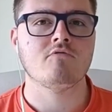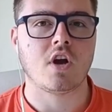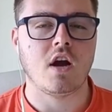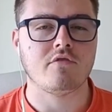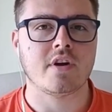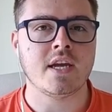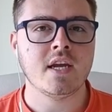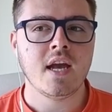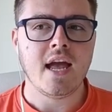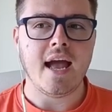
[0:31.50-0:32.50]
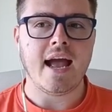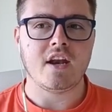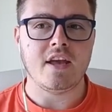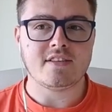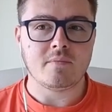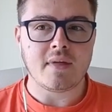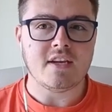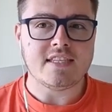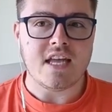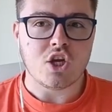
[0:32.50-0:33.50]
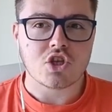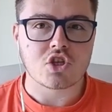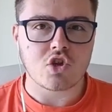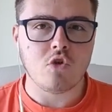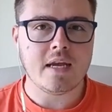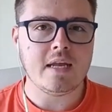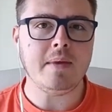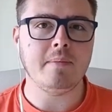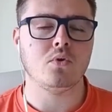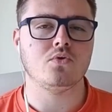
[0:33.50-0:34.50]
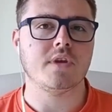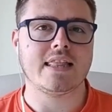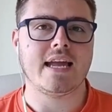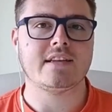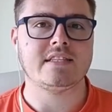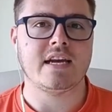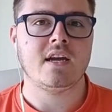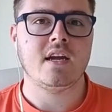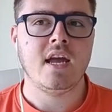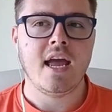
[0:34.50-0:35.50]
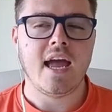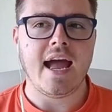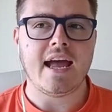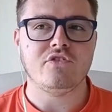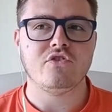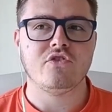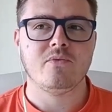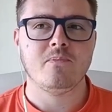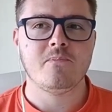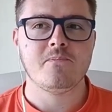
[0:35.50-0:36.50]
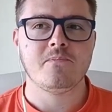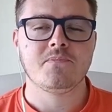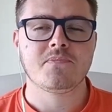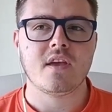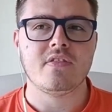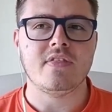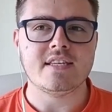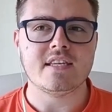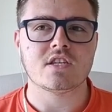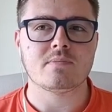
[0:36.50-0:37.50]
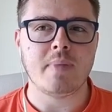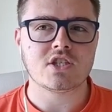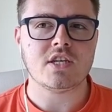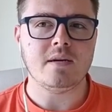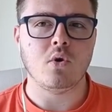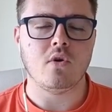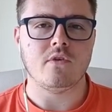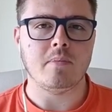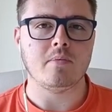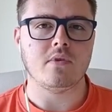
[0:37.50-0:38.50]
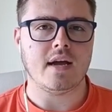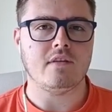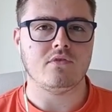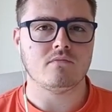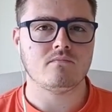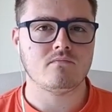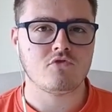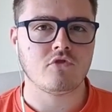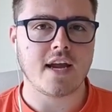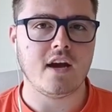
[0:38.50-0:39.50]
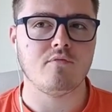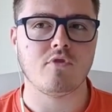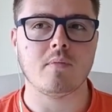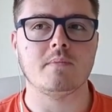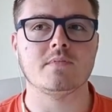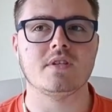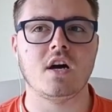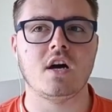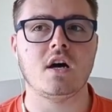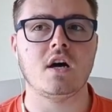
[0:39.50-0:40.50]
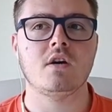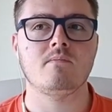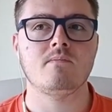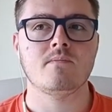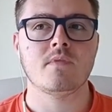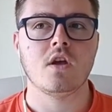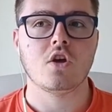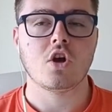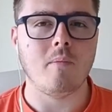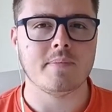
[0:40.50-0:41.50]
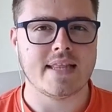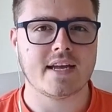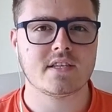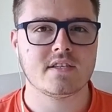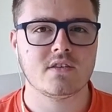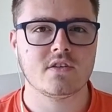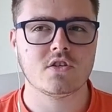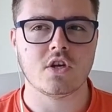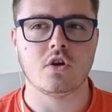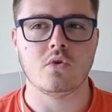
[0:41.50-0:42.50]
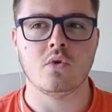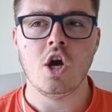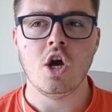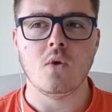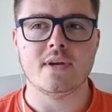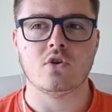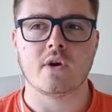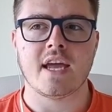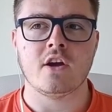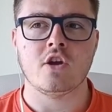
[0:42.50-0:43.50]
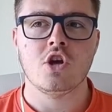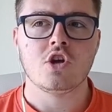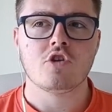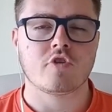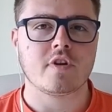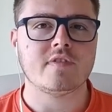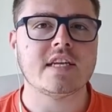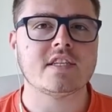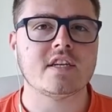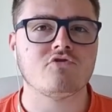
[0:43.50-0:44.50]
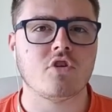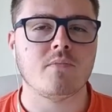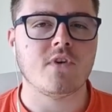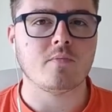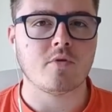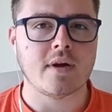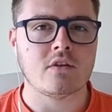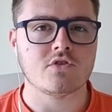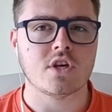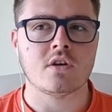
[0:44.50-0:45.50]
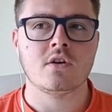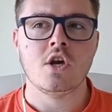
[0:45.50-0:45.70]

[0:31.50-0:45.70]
recovery. And it's something I see so many people neglecting. And this is especially important for people that have chronic health problems that are complex. So we're talking chronic fatigue syndrome, fibromyalgia,